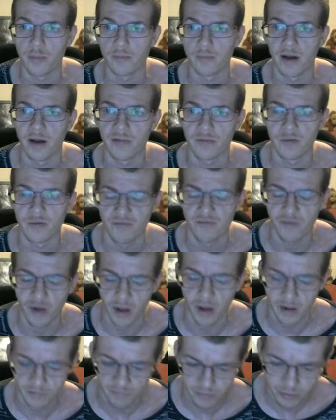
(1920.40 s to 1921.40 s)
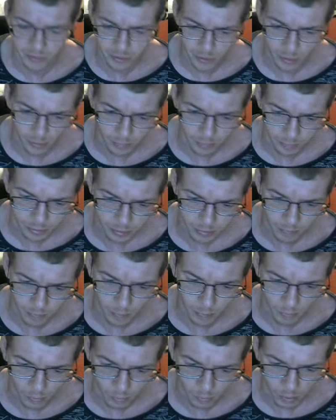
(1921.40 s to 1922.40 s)
back the 5 subs
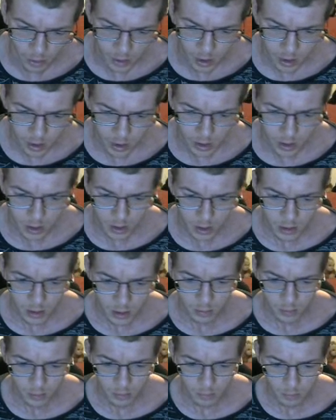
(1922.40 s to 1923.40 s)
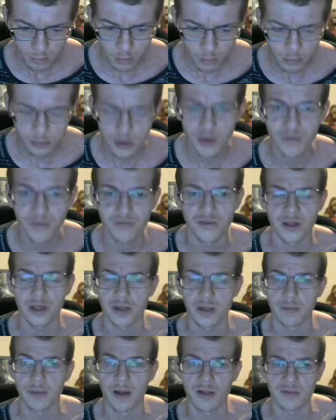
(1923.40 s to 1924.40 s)
rule. What do you think
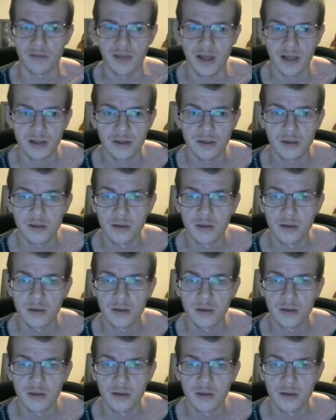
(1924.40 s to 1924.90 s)
about that?